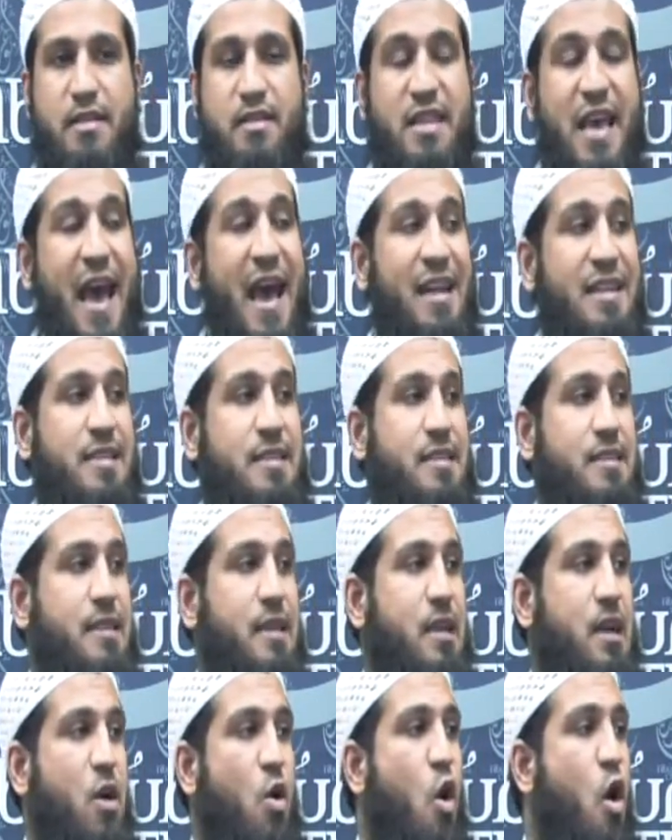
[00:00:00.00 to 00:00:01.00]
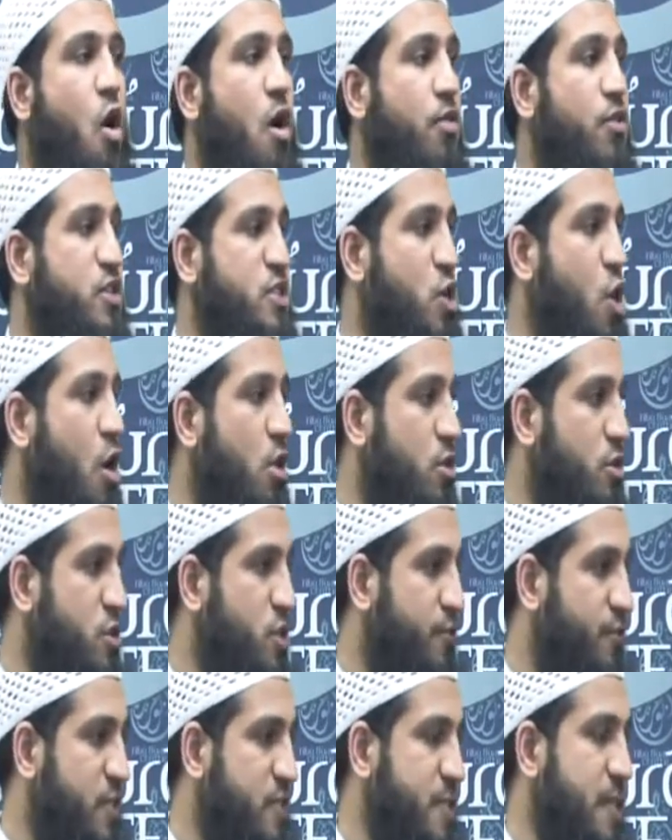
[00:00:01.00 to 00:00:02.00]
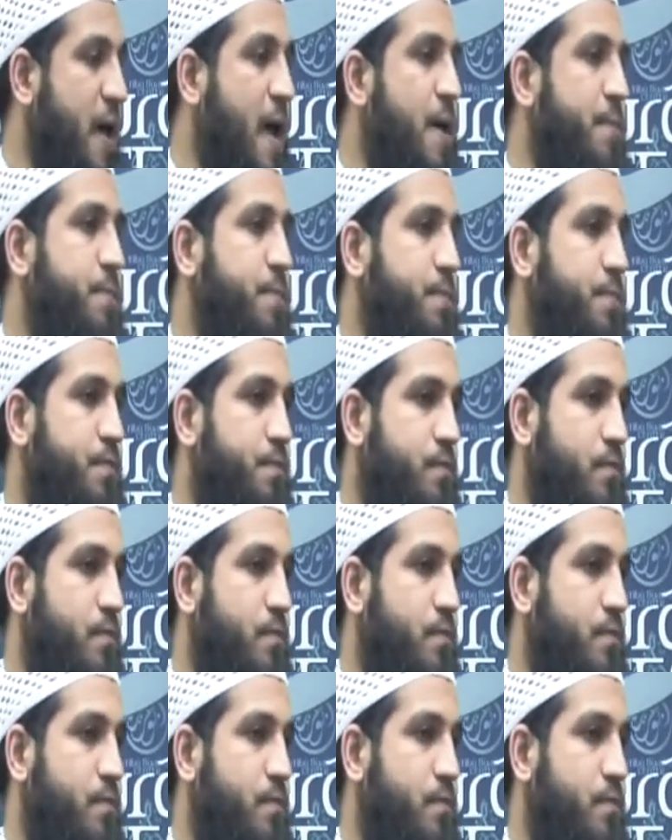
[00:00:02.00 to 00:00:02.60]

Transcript: that all the scholars of Islam